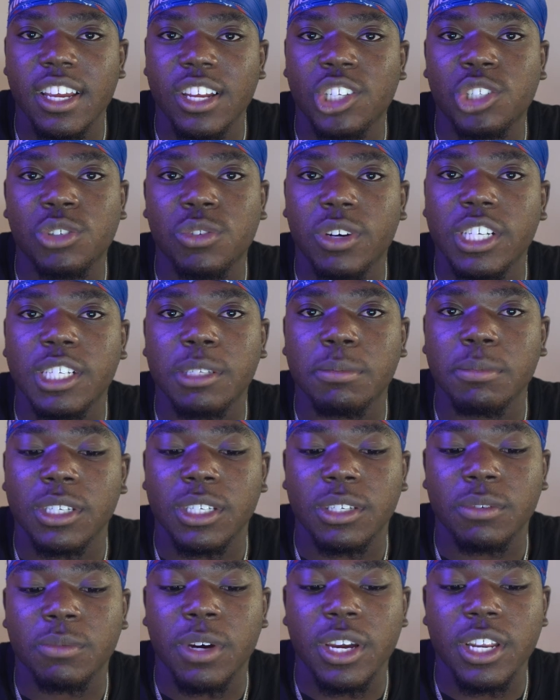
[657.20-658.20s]
trust
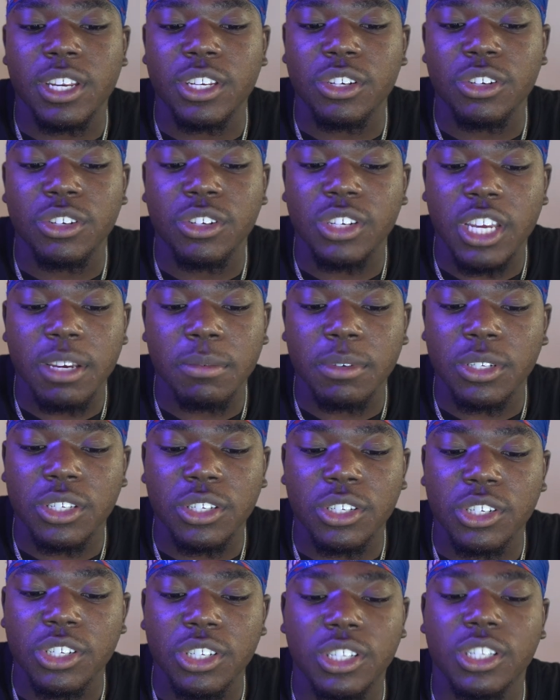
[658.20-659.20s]
me, when you're able
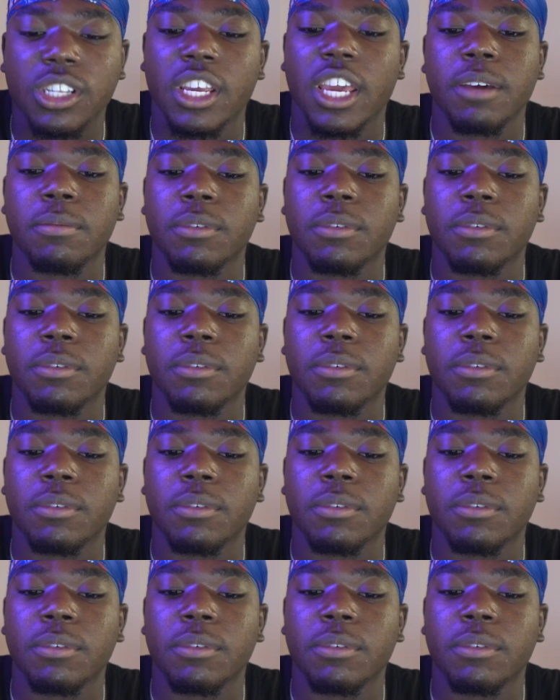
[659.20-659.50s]
to just